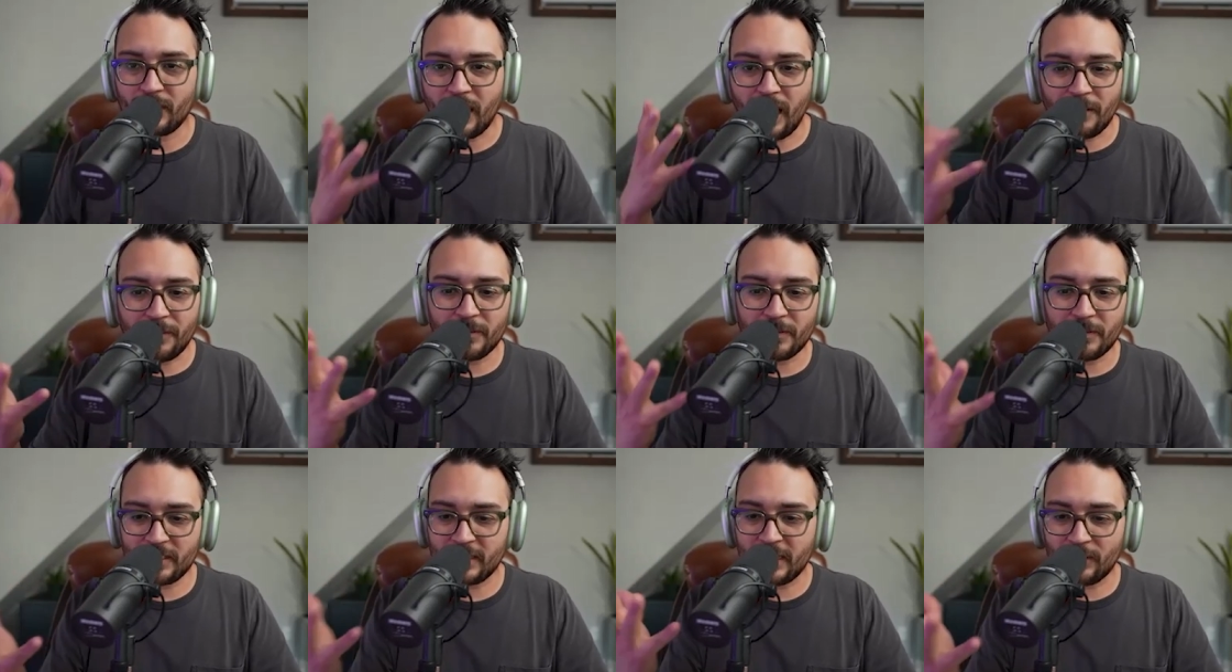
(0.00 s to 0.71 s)
off
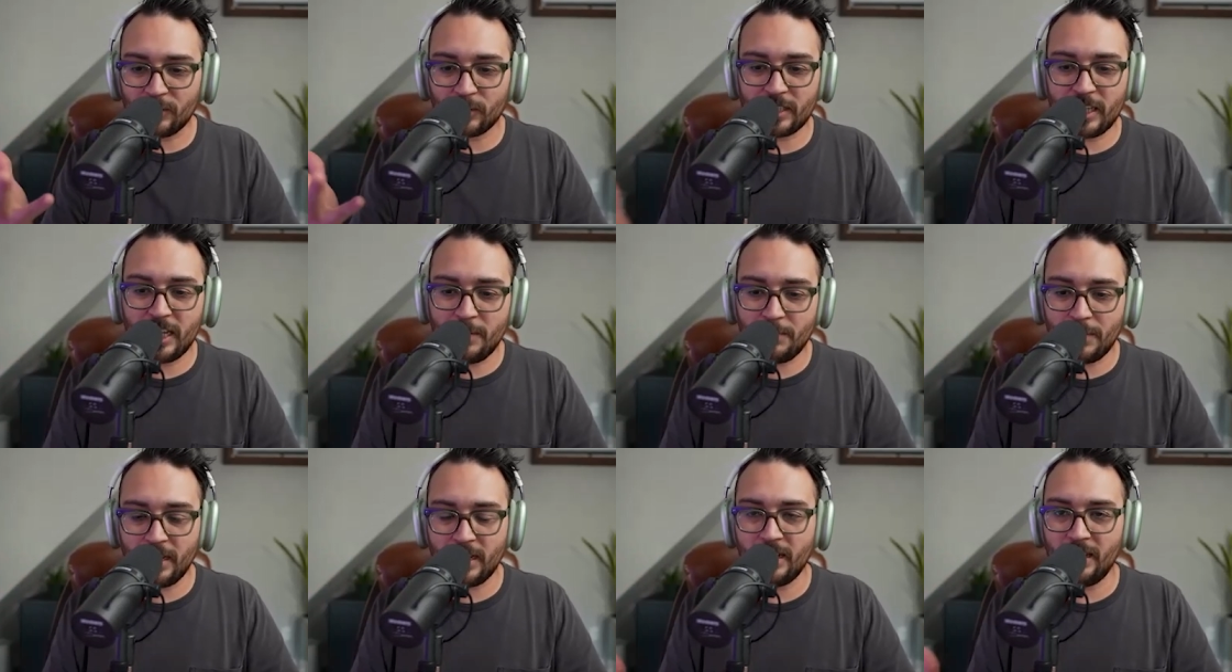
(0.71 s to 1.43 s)
of a single
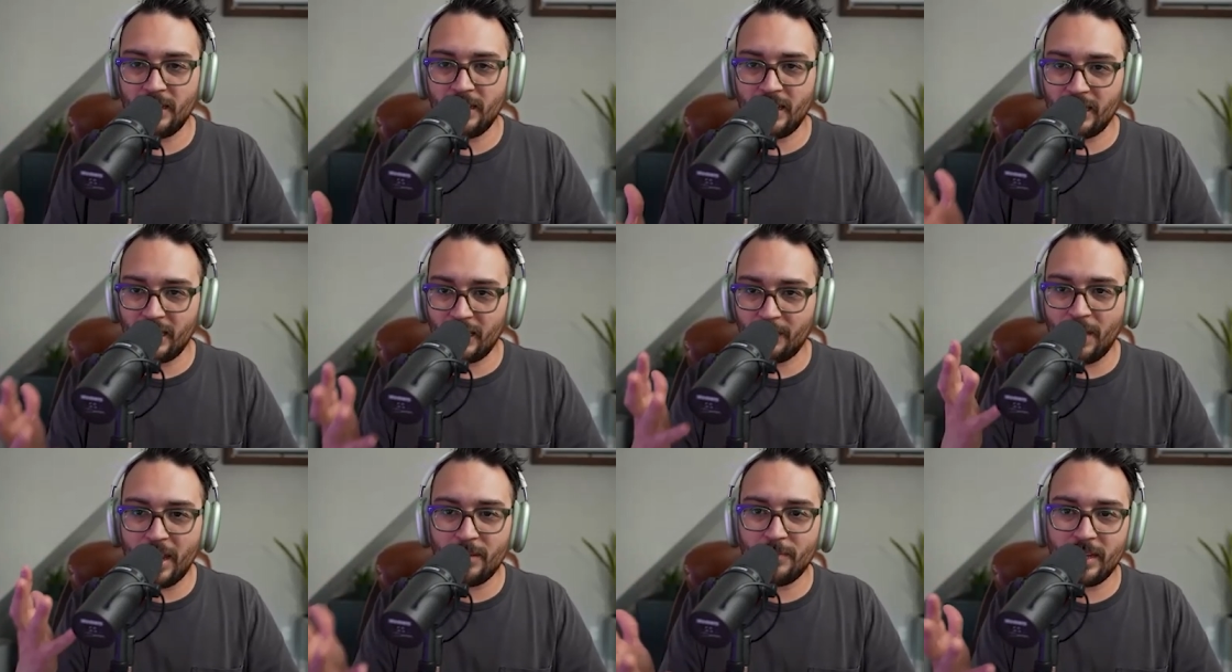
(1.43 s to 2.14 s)
teepee. And
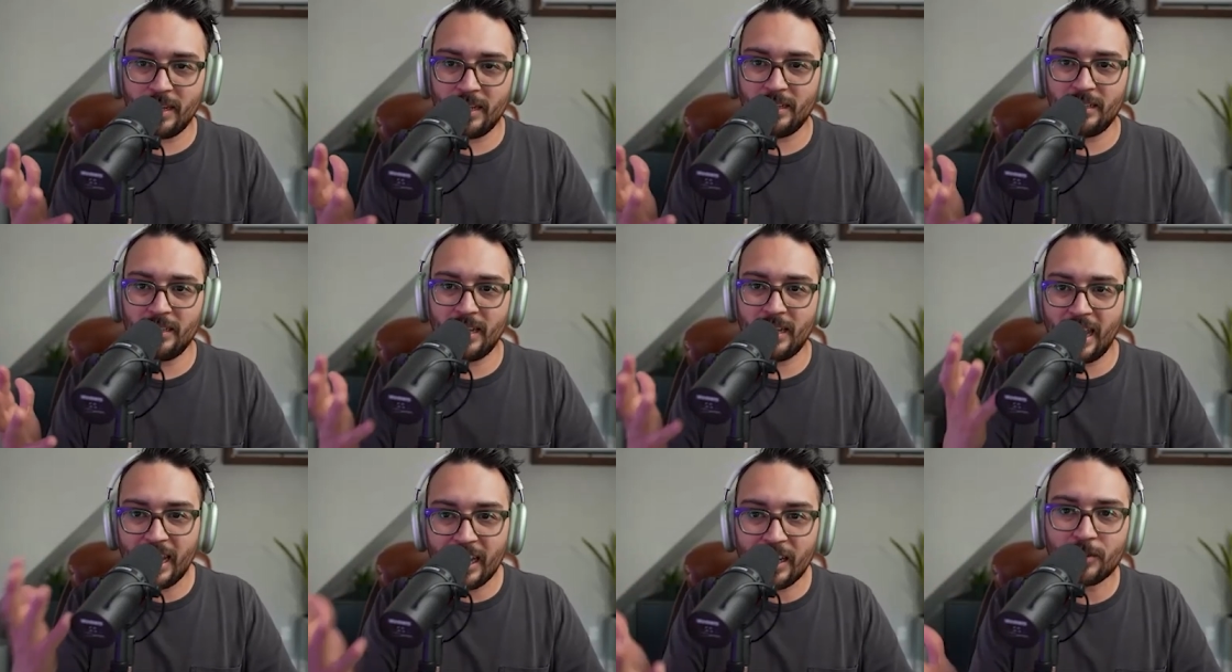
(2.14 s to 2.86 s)
it made me
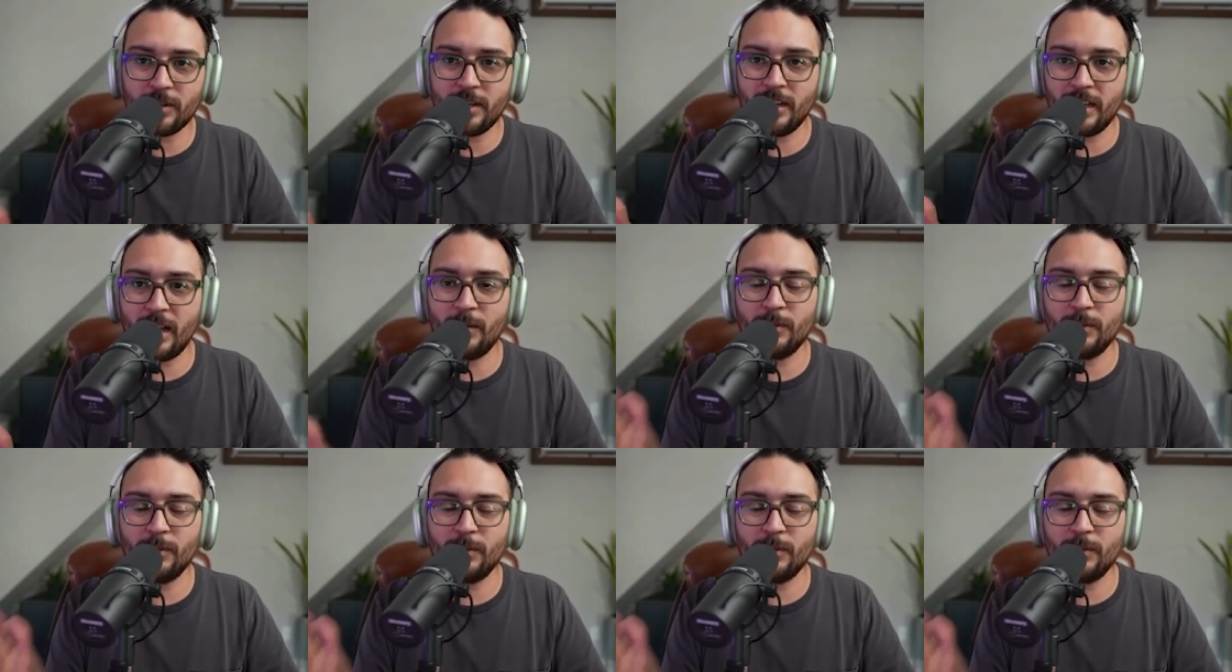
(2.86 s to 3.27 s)
angry.